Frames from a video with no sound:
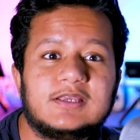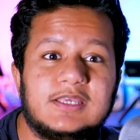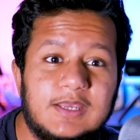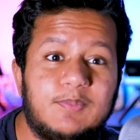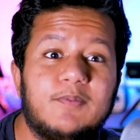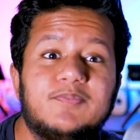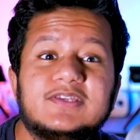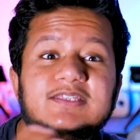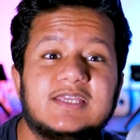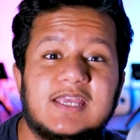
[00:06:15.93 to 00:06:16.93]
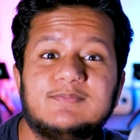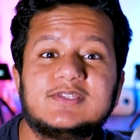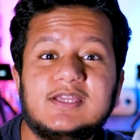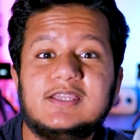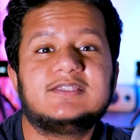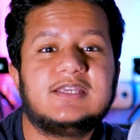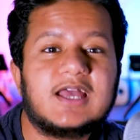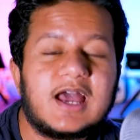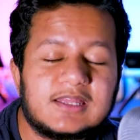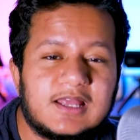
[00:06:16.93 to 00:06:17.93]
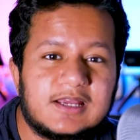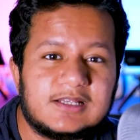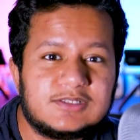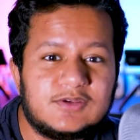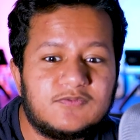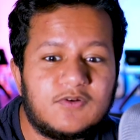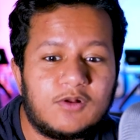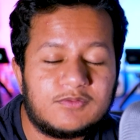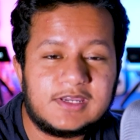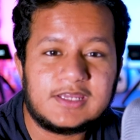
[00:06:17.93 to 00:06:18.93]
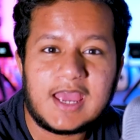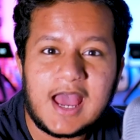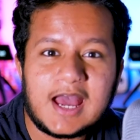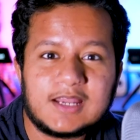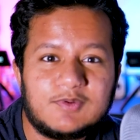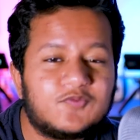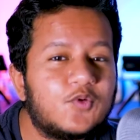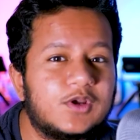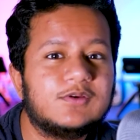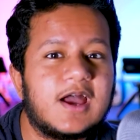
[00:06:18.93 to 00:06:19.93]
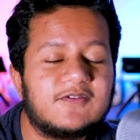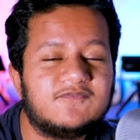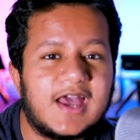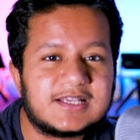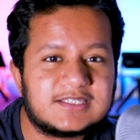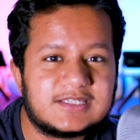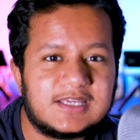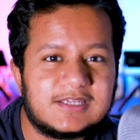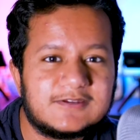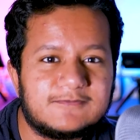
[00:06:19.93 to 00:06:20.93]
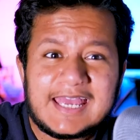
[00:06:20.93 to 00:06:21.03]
keep up the same CDC guidelines you've already had before you got vaccinated.